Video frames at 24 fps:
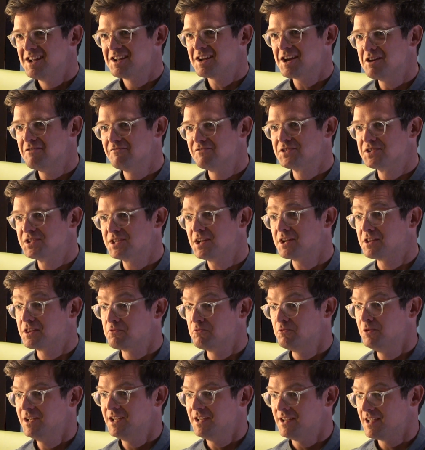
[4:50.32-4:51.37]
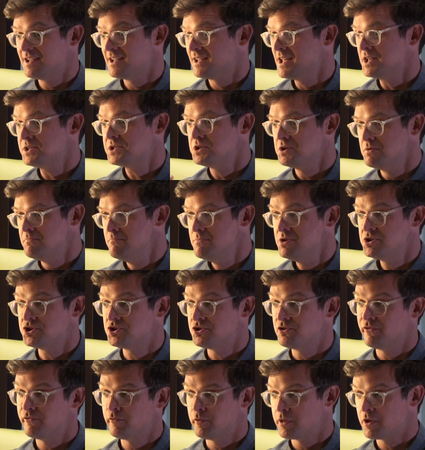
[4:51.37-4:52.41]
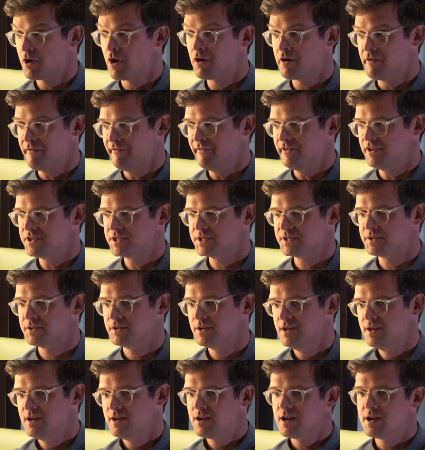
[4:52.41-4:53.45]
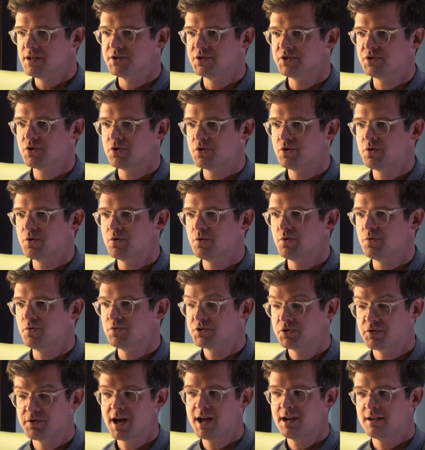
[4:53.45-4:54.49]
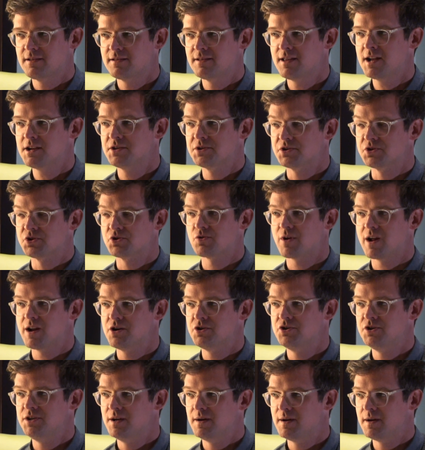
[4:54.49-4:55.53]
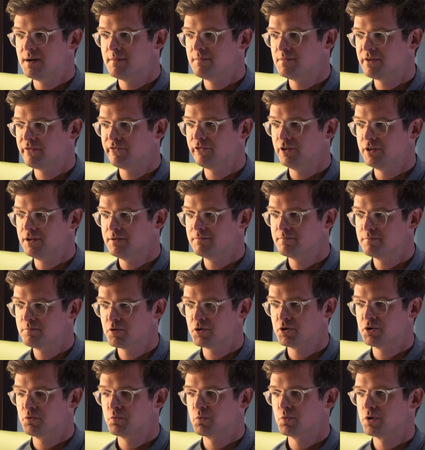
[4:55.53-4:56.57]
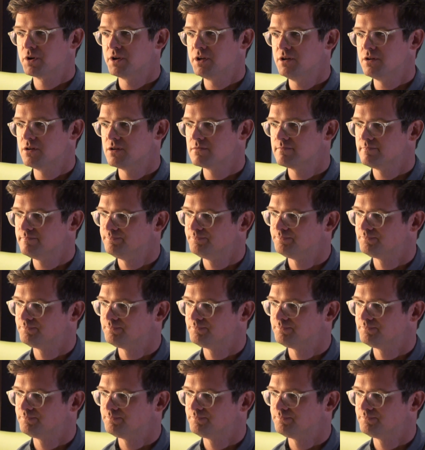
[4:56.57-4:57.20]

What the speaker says: kind of aesthetic that really gets into mischief with artifice. And so that is a strategy I'm definitely putting to work here.